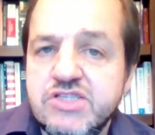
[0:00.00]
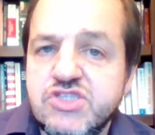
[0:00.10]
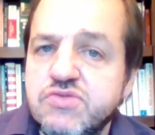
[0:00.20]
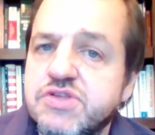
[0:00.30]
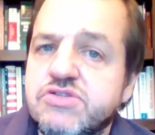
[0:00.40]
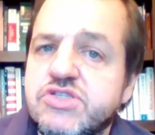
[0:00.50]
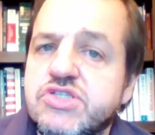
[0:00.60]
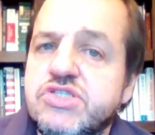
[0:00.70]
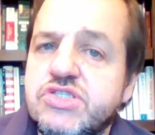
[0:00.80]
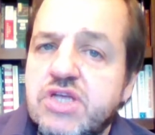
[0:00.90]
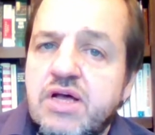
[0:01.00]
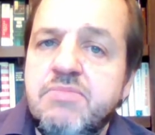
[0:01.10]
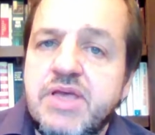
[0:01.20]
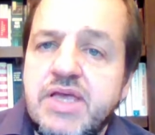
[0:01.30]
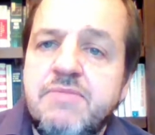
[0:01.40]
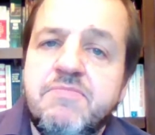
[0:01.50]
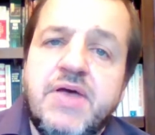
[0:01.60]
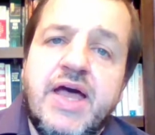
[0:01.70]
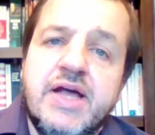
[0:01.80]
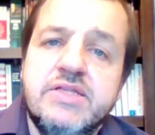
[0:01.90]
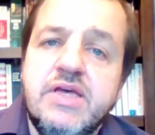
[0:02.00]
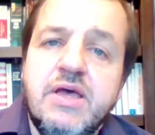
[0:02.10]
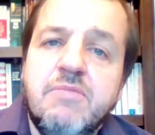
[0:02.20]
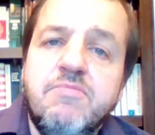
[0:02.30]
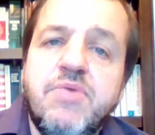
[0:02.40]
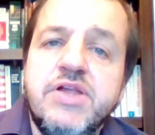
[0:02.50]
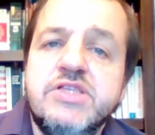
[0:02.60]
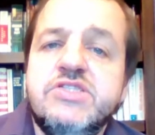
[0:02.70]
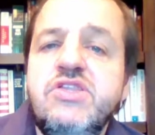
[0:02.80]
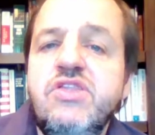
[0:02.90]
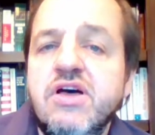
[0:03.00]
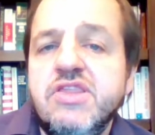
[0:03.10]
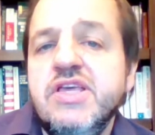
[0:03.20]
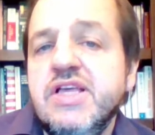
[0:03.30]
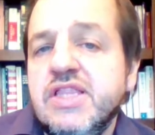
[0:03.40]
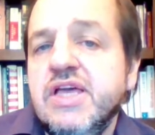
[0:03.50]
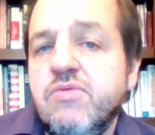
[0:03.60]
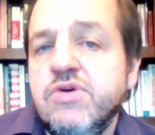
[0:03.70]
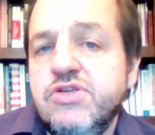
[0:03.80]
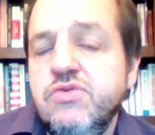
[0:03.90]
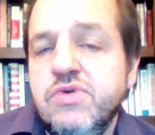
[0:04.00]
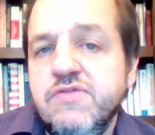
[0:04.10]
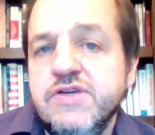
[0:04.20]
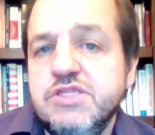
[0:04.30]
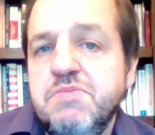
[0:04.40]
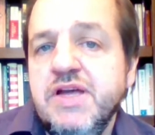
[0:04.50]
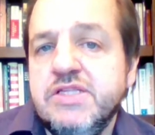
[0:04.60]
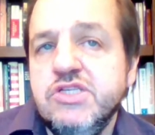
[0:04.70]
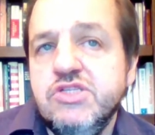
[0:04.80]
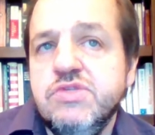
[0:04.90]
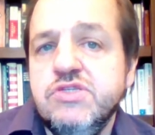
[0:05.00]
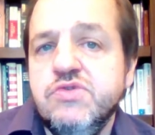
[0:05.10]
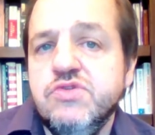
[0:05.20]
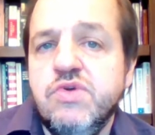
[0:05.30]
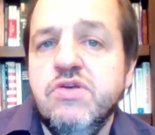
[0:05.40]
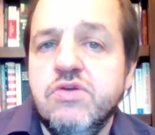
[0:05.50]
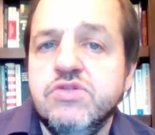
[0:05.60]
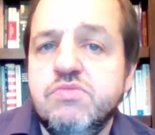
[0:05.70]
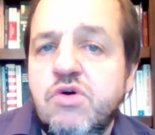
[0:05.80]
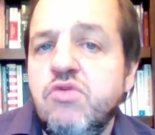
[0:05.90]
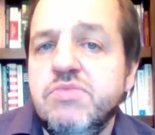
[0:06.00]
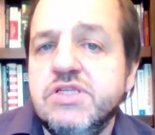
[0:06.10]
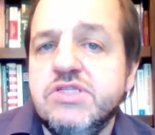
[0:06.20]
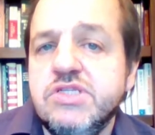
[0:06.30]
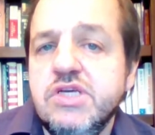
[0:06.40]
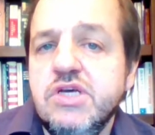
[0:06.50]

So there's some impact, but it's nothing like what you would have expected. So this was one of those moments